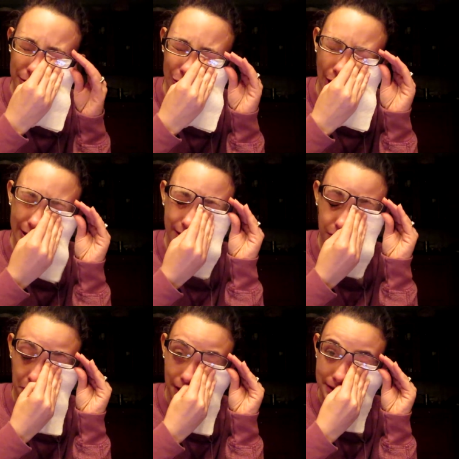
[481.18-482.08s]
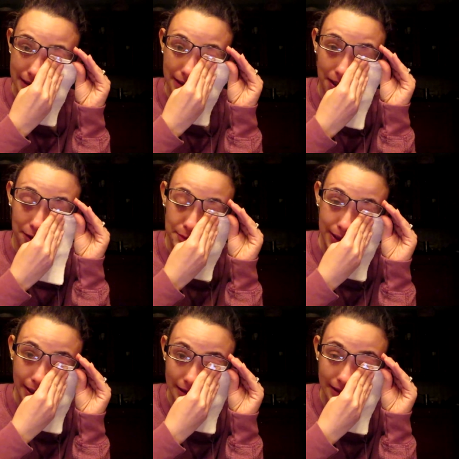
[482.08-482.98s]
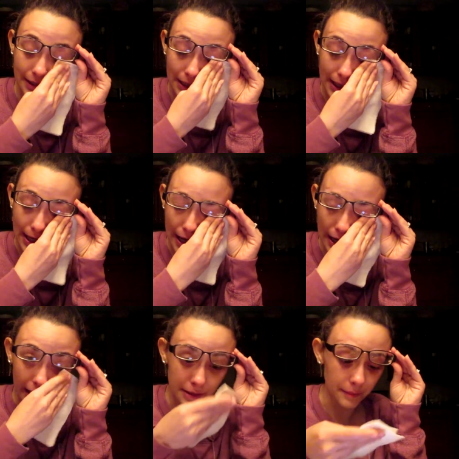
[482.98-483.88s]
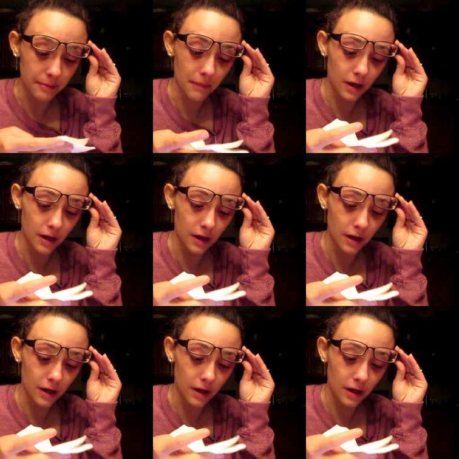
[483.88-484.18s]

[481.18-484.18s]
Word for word: was trying so hard to get out of bed, and my